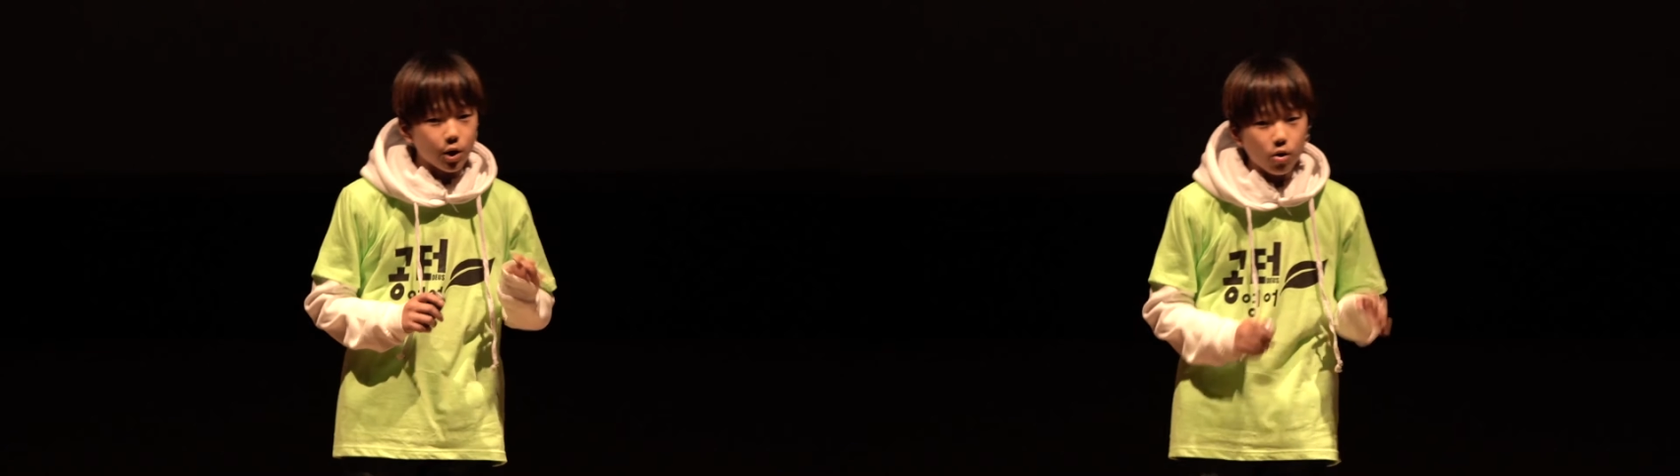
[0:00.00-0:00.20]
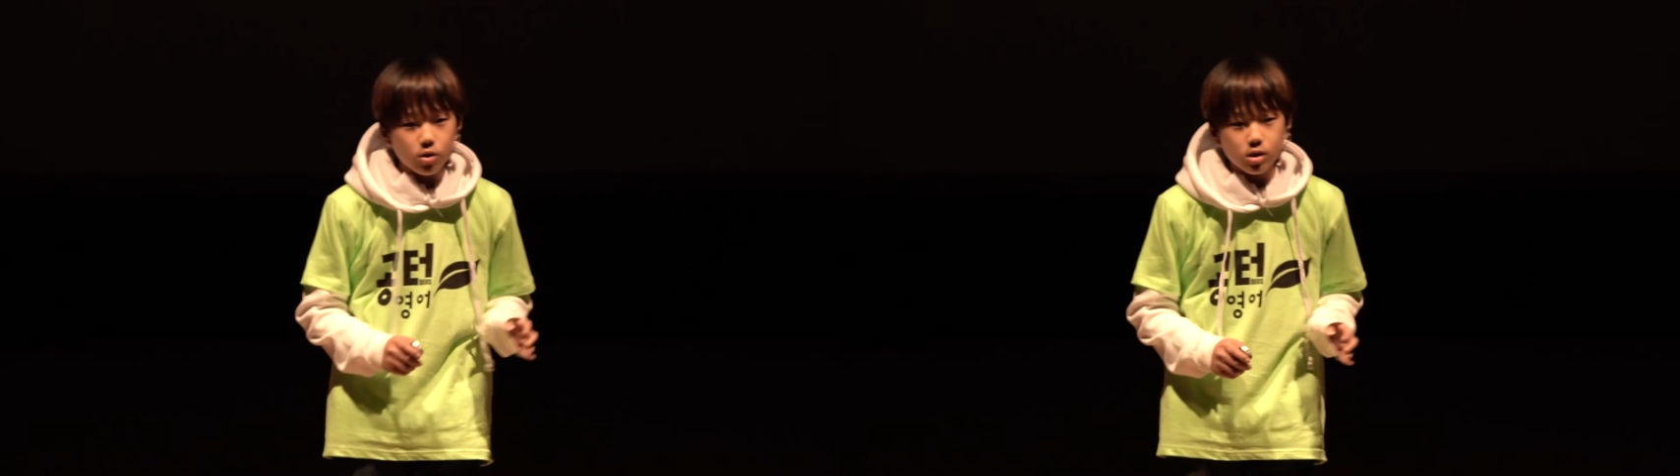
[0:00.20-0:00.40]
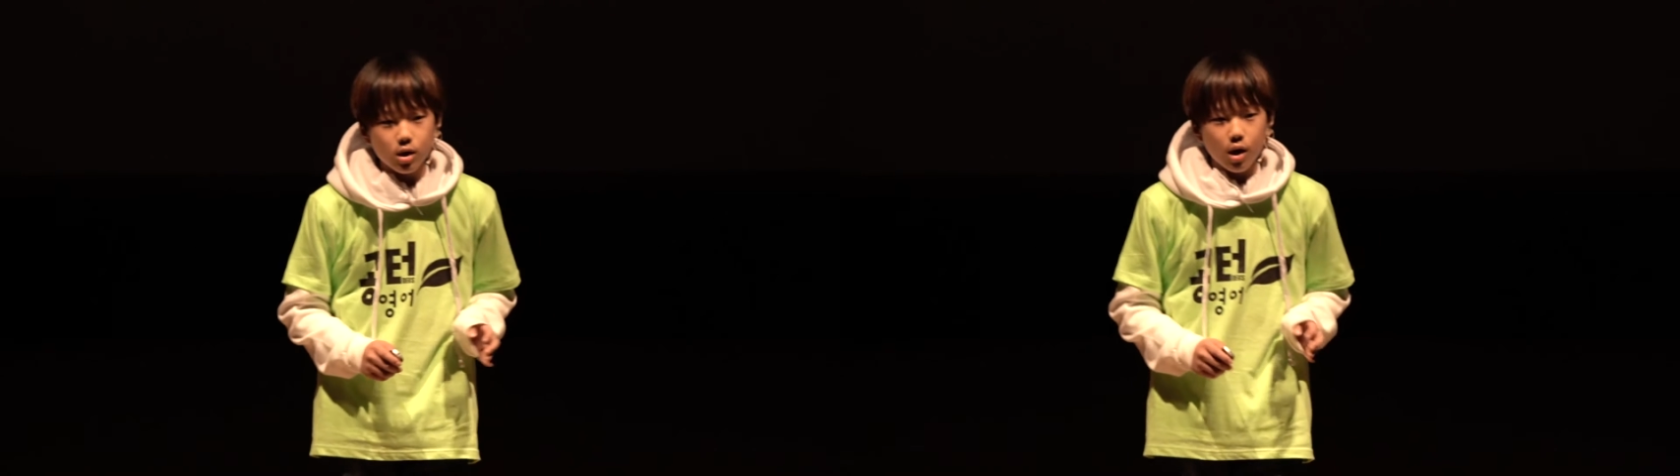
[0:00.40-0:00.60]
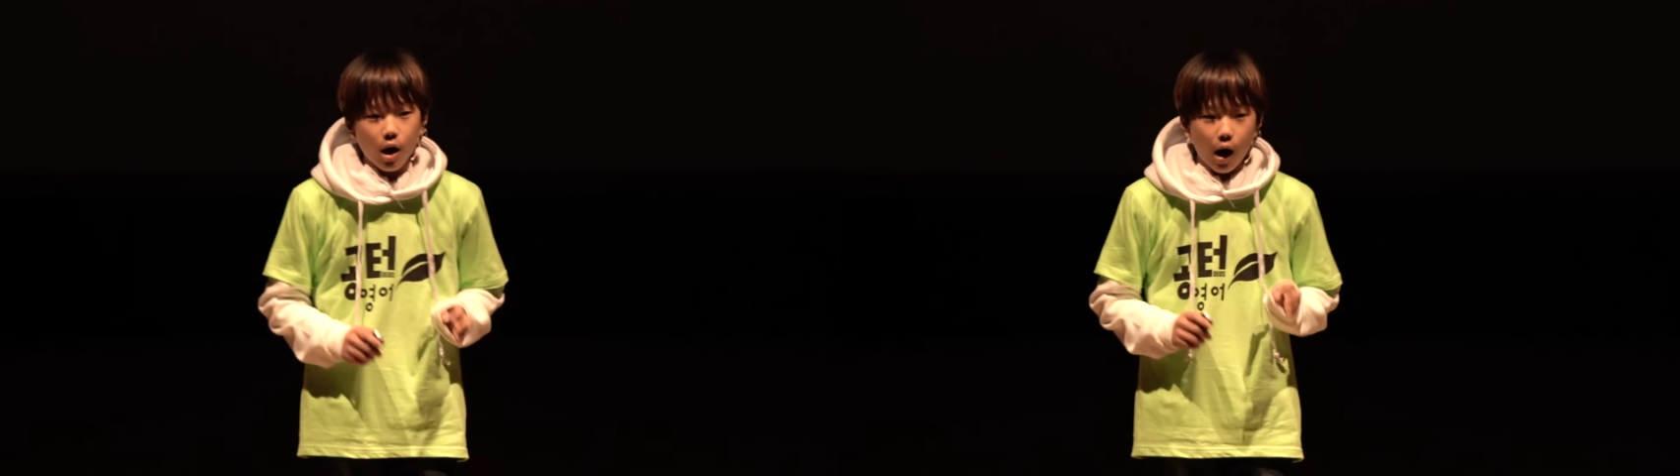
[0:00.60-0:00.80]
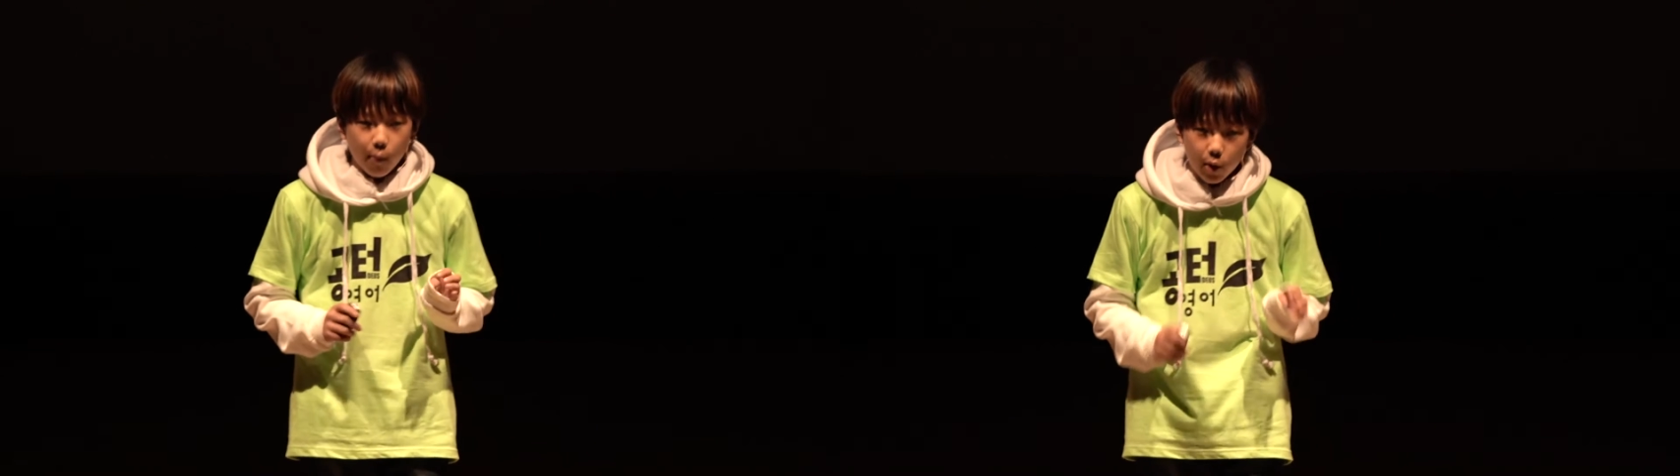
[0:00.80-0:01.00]
because
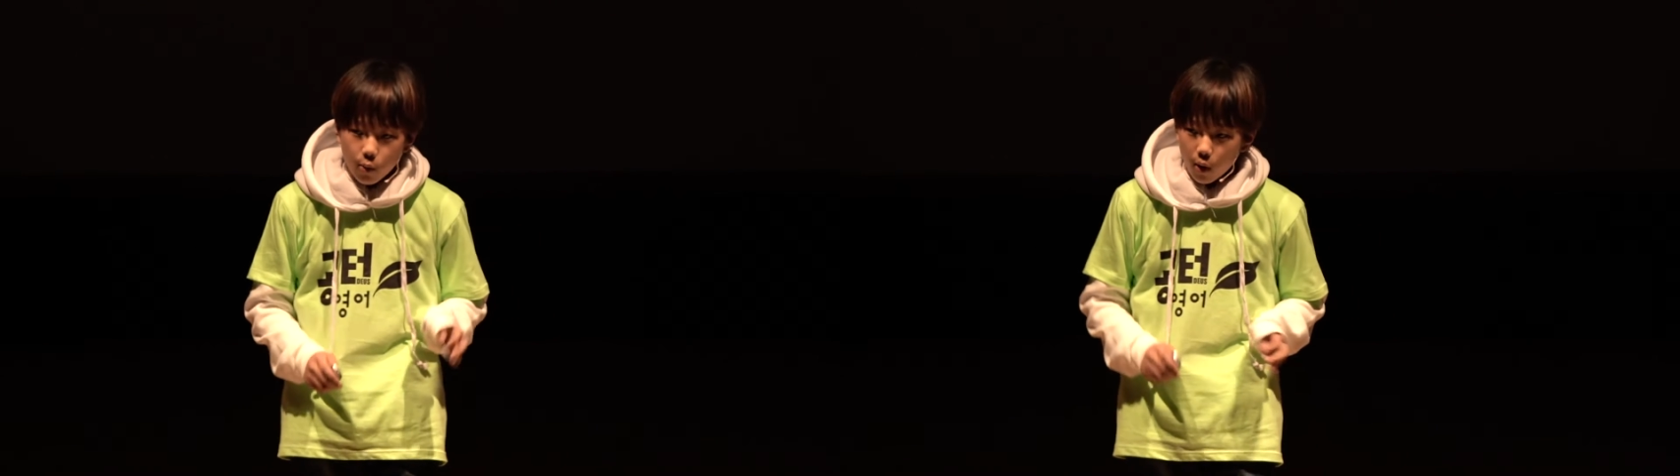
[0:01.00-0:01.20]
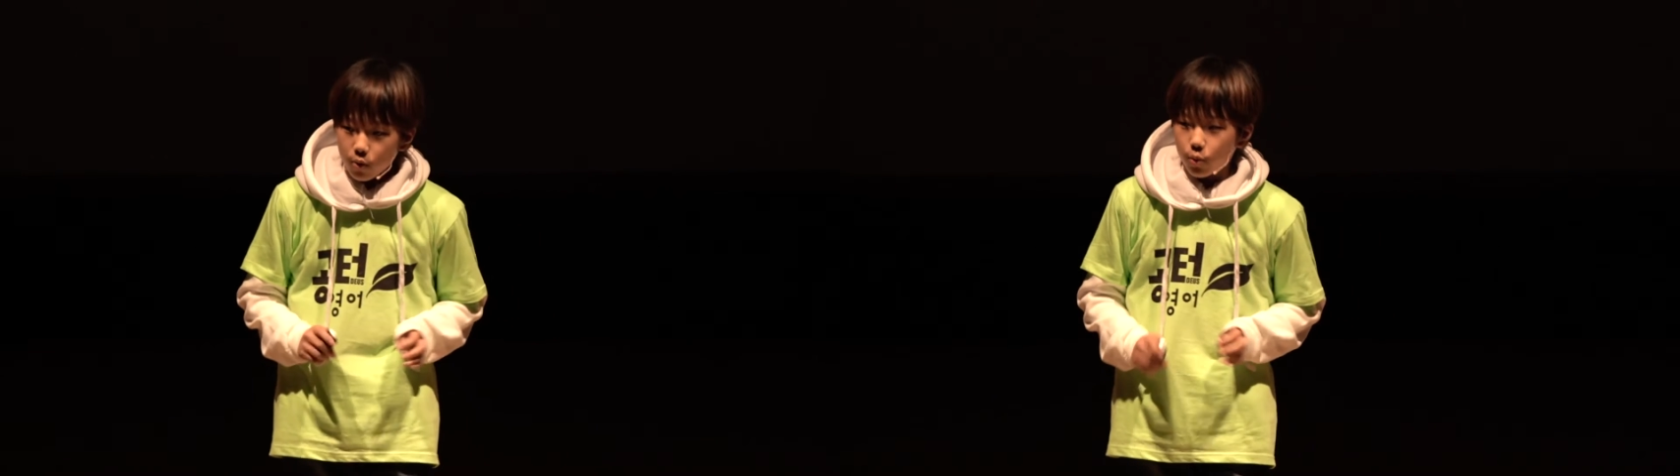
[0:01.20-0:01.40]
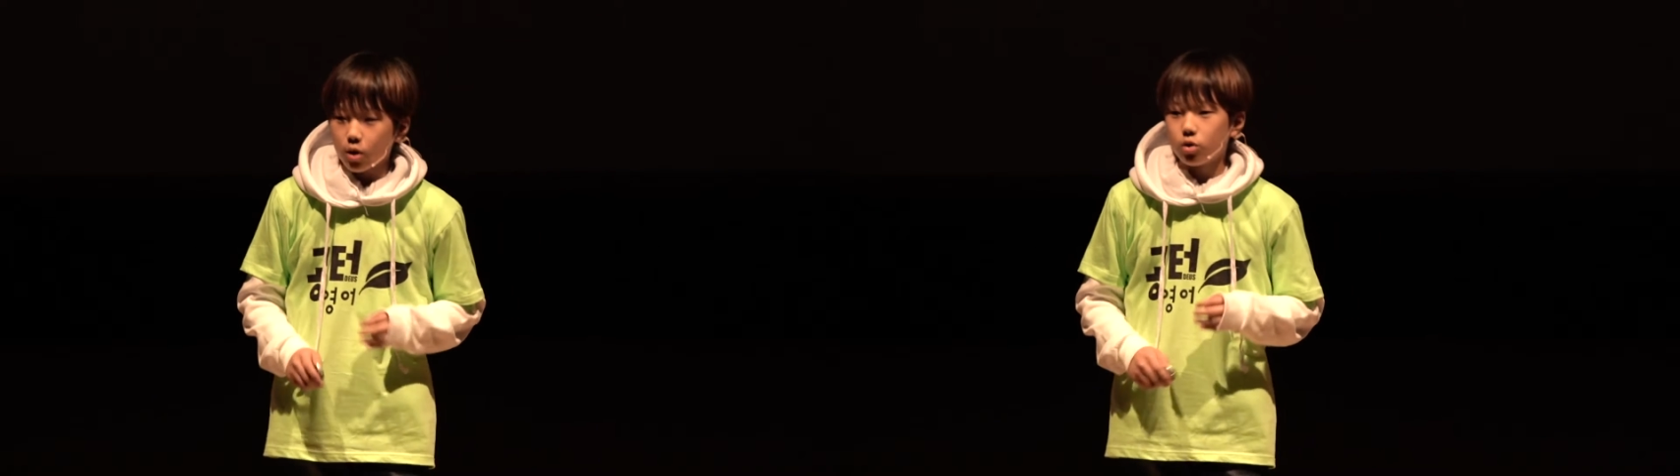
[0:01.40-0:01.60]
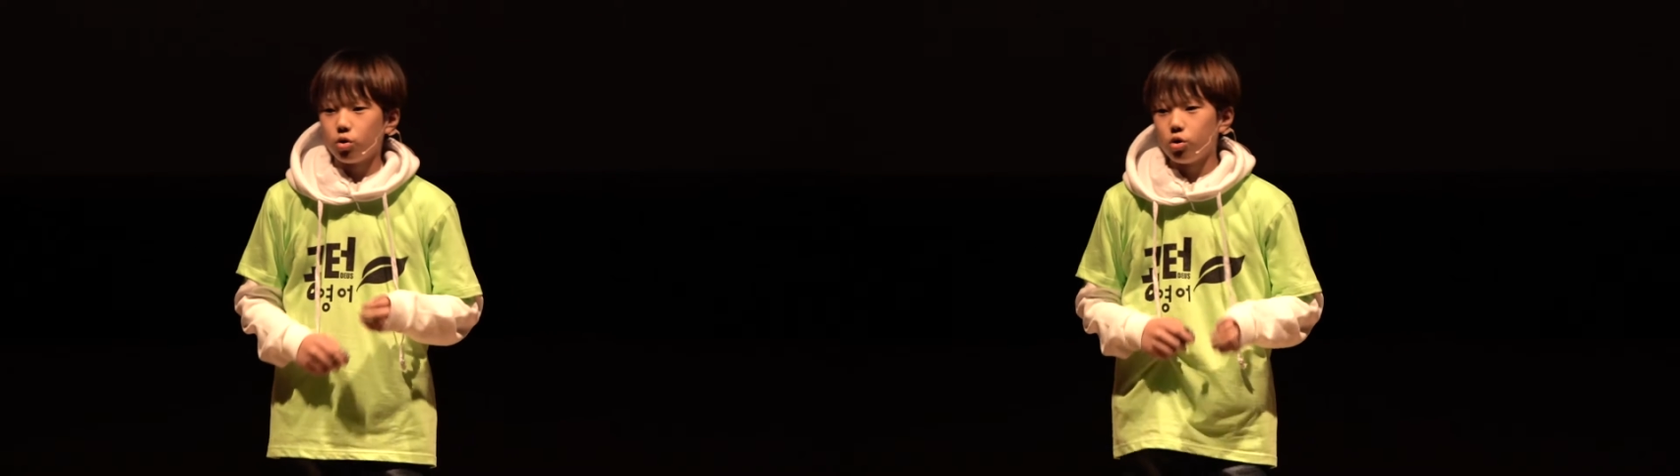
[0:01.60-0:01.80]
everyone wanted